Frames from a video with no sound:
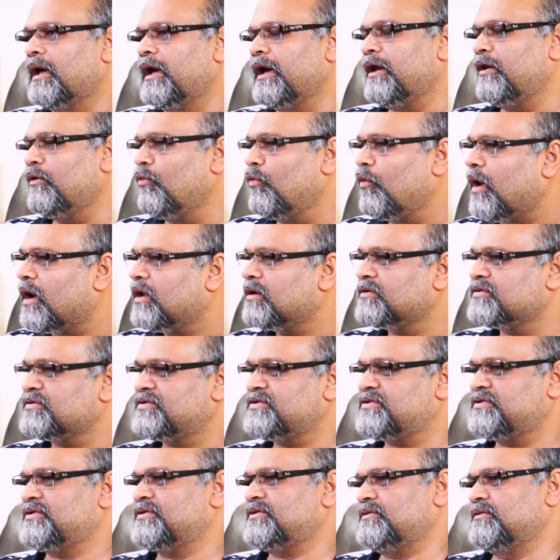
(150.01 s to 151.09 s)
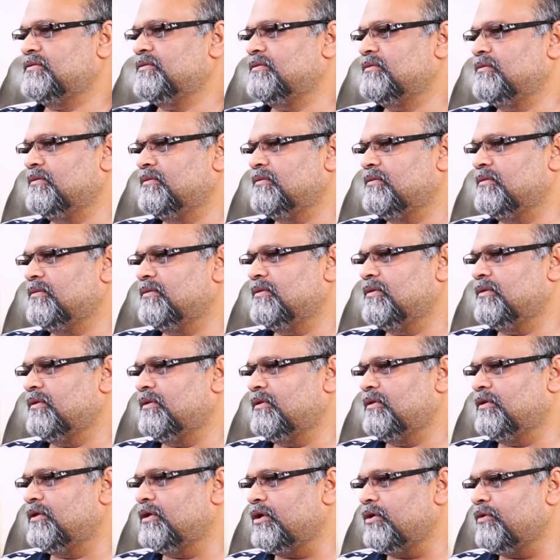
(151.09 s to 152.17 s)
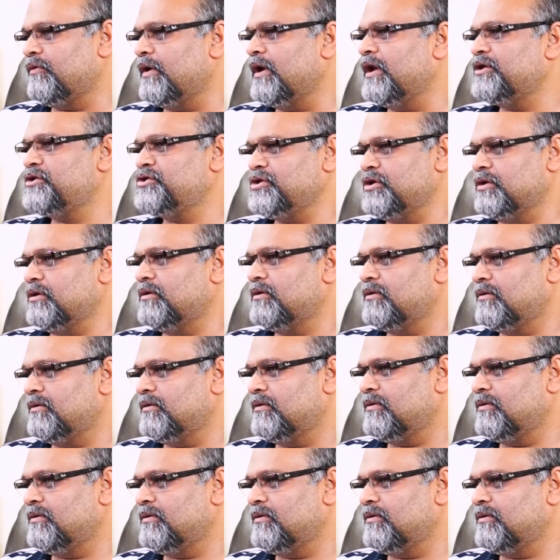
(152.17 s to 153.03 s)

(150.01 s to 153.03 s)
And once the religion